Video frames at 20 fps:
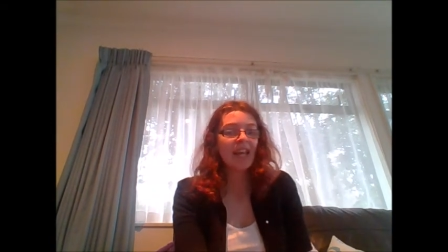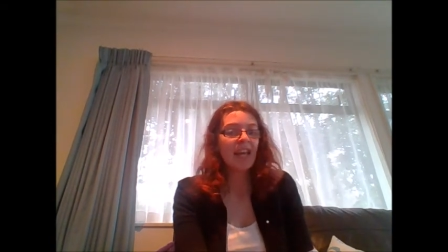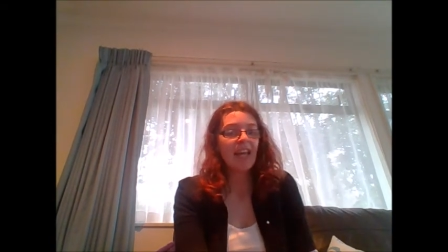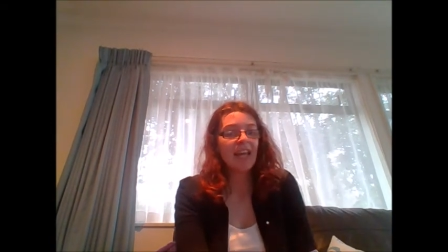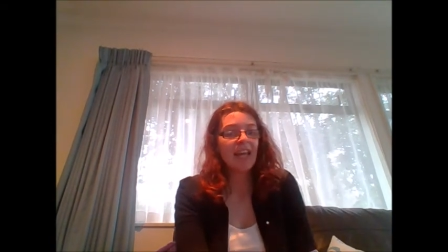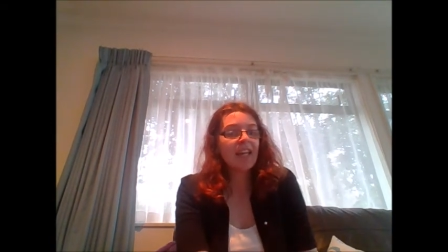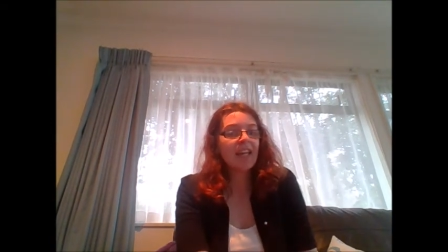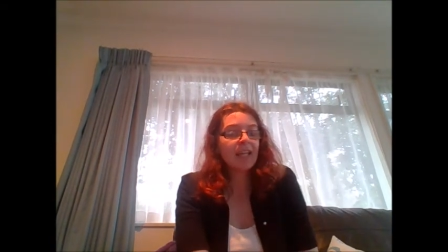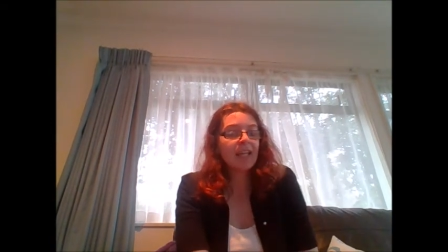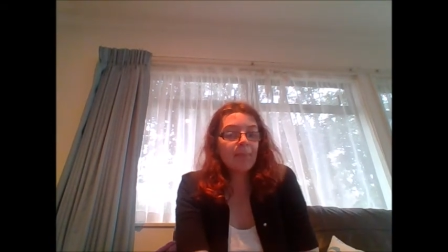
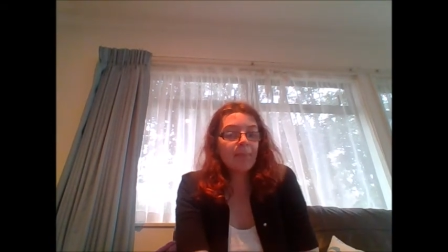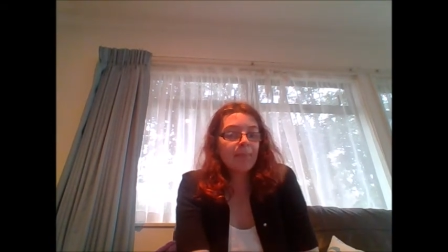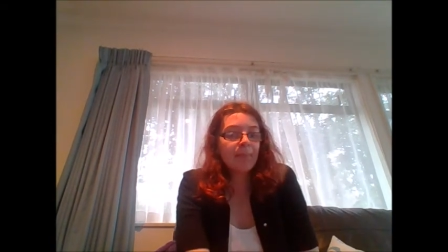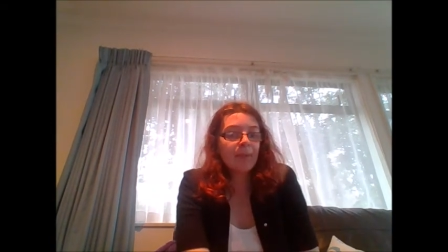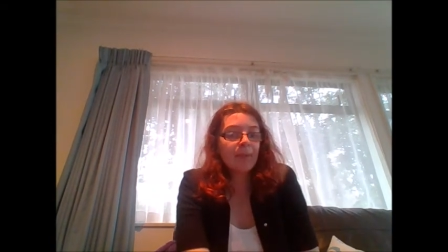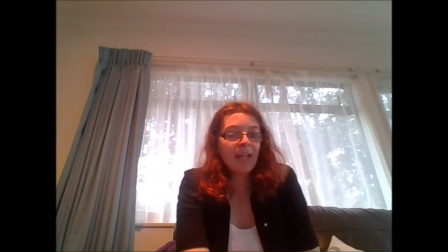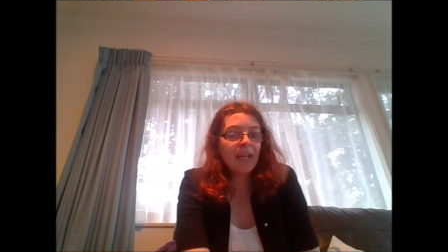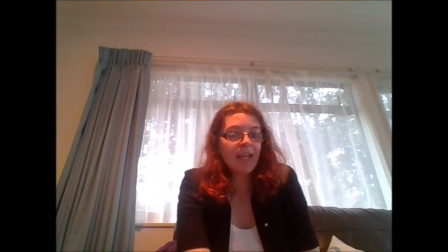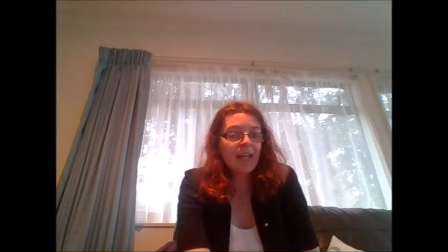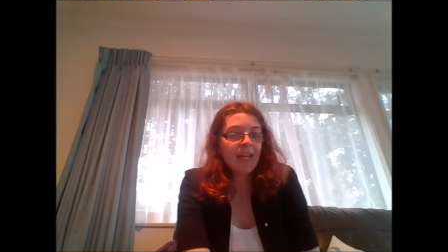It can
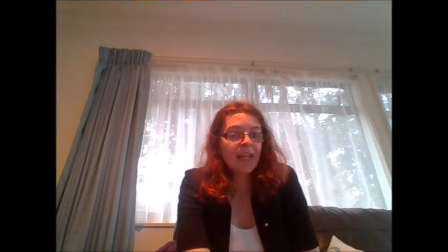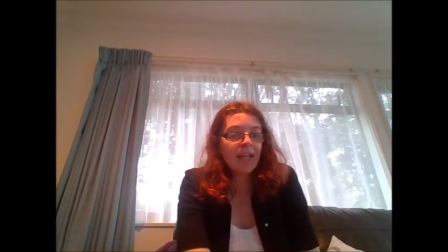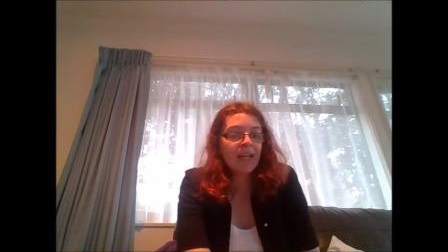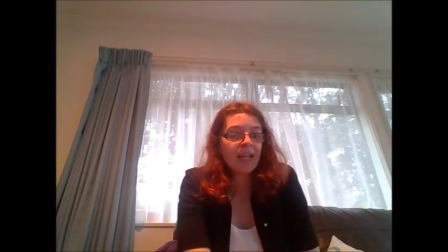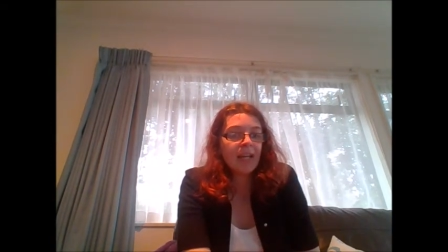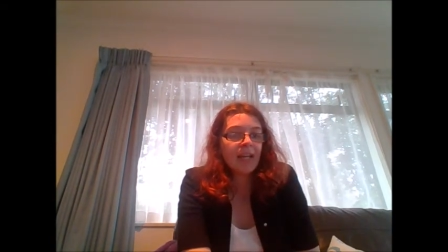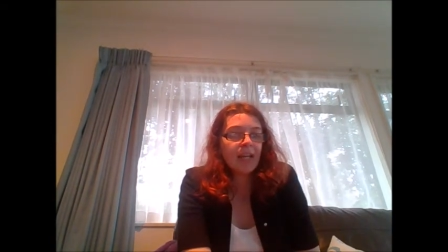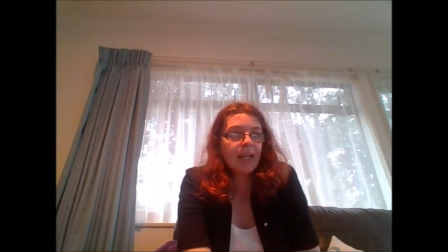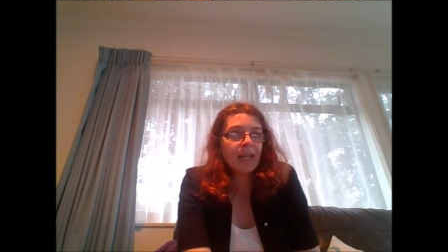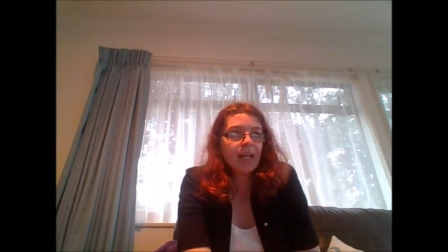be,
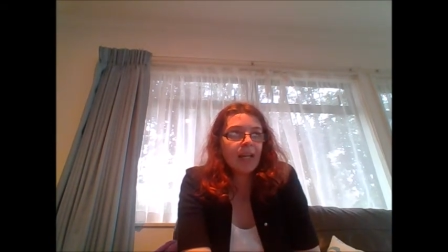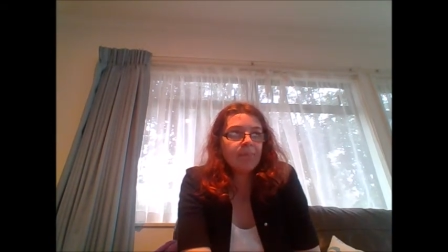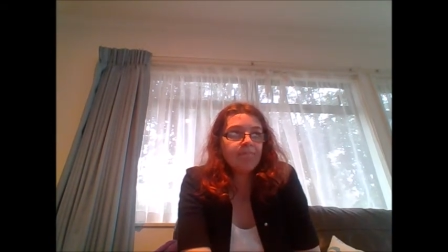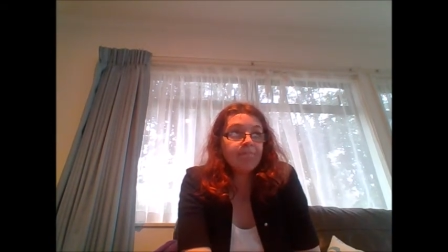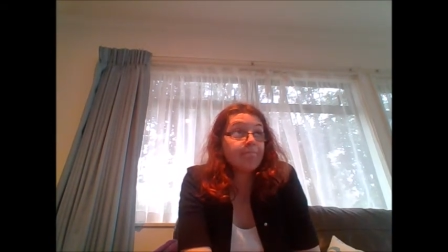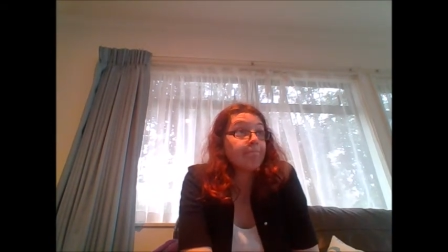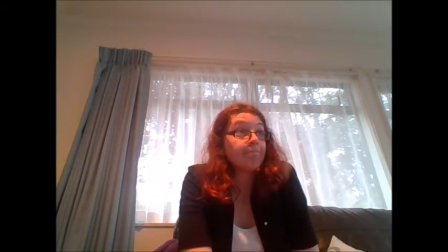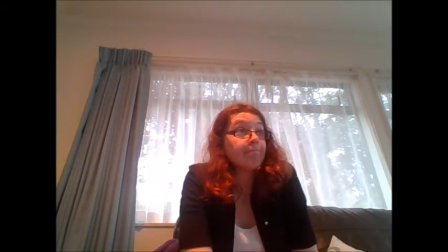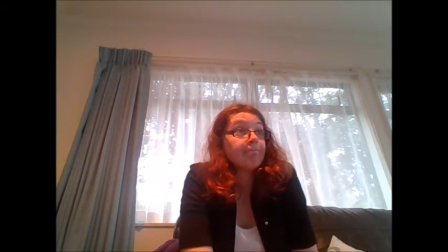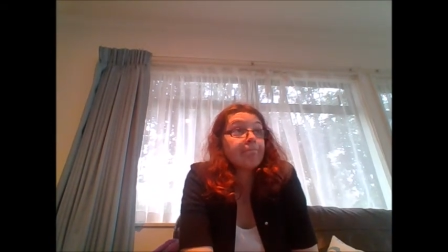
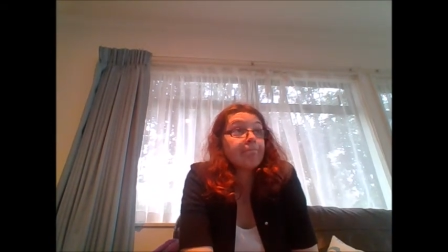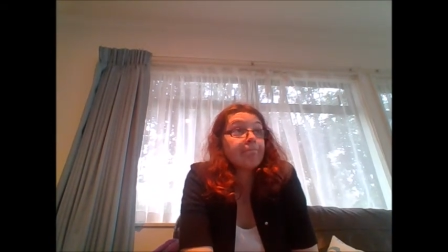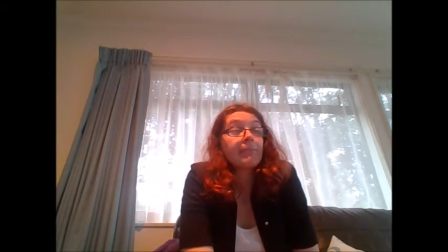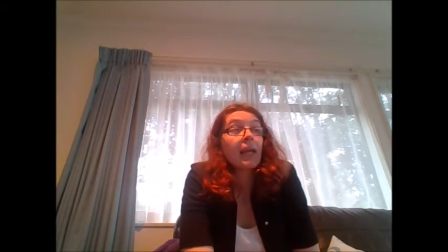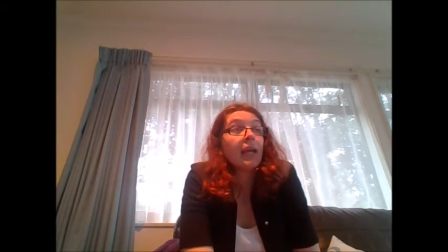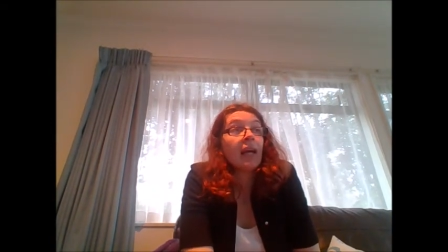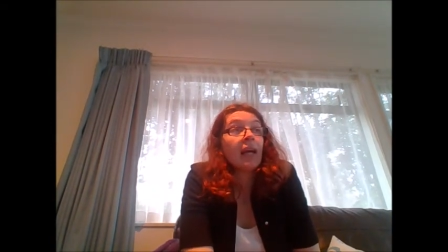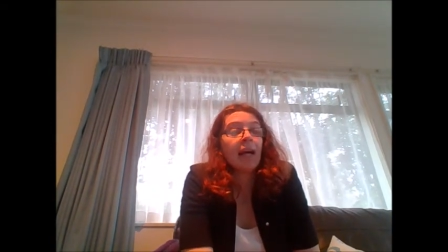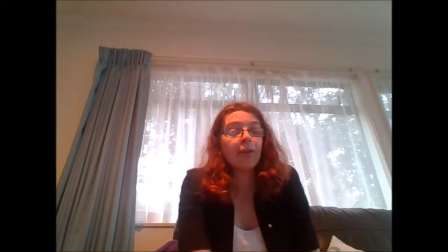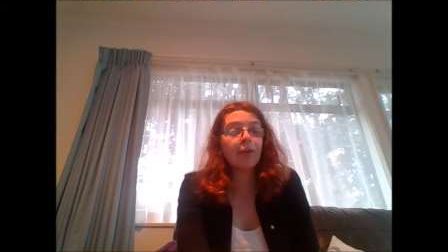
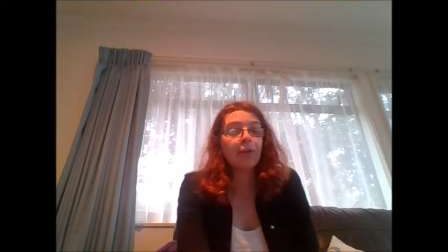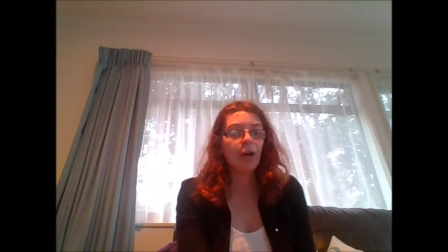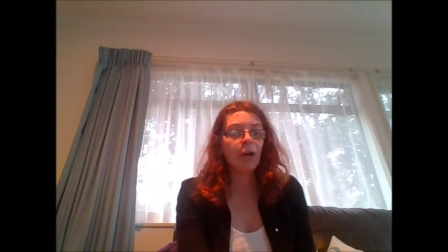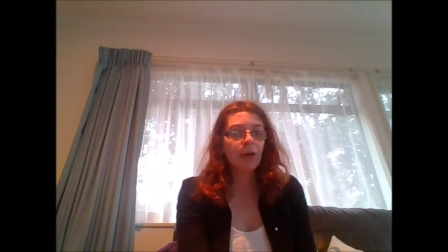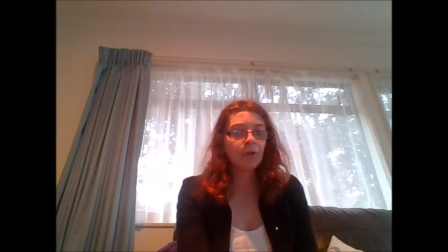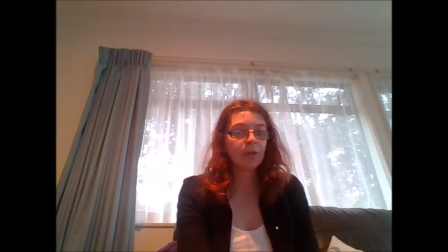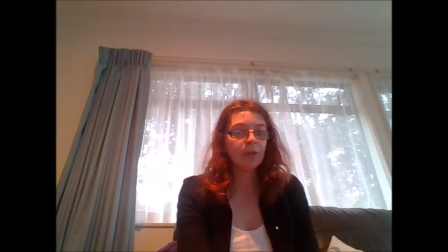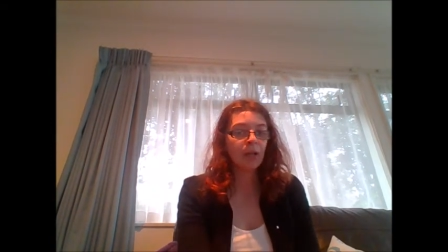I don't know,